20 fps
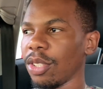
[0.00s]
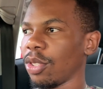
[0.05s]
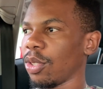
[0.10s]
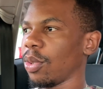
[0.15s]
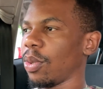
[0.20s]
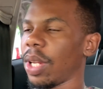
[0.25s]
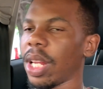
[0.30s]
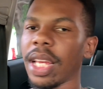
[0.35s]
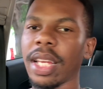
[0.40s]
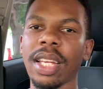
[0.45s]

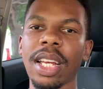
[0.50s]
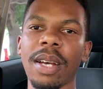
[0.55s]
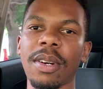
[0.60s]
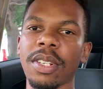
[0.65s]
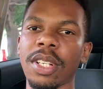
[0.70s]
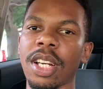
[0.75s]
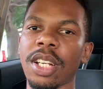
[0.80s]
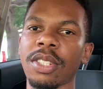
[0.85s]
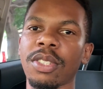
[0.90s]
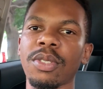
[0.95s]
So like
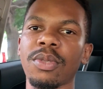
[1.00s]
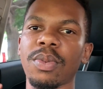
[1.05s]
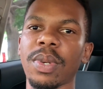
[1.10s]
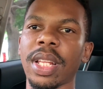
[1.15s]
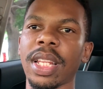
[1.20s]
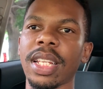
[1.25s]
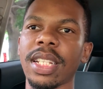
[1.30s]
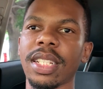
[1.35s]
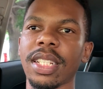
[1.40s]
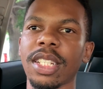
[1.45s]
I, I should
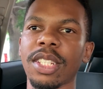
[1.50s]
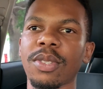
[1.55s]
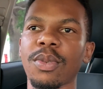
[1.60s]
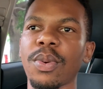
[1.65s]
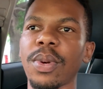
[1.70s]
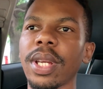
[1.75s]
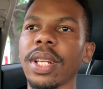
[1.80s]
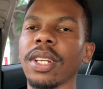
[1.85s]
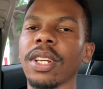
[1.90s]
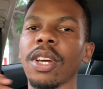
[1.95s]
rather just
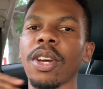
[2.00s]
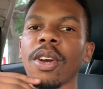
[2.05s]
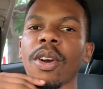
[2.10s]
quit.